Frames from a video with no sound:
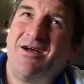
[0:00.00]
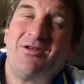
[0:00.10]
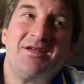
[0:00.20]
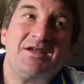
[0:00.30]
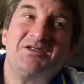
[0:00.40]

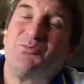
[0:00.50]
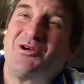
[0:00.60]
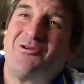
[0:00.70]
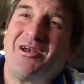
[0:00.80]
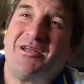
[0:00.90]
I think he's
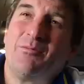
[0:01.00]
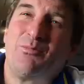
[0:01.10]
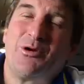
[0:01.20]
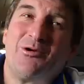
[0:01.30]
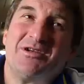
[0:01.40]

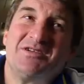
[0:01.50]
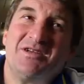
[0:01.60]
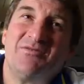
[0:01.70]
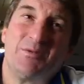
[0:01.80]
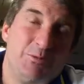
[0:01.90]

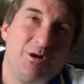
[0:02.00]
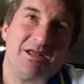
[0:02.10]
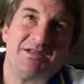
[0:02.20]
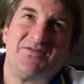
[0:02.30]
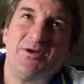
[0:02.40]
progressing
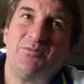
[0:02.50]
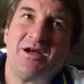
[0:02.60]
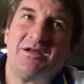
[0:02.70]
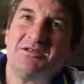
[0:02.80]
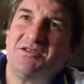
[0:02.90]
well. His
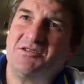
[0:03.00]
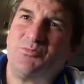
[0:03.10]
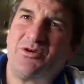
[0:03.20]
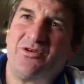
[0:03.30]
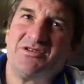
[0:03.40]
feedback is he's
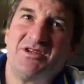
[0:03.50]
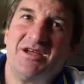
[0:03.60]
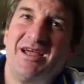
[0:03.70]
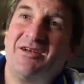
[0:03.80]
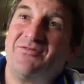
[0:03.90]

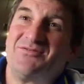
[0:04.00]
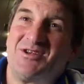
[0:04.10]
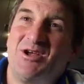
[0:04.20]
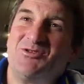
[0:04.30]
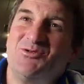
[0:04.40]
progressing ahead of
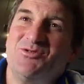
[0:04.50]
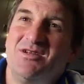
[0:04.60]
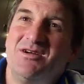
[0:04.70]
schedule.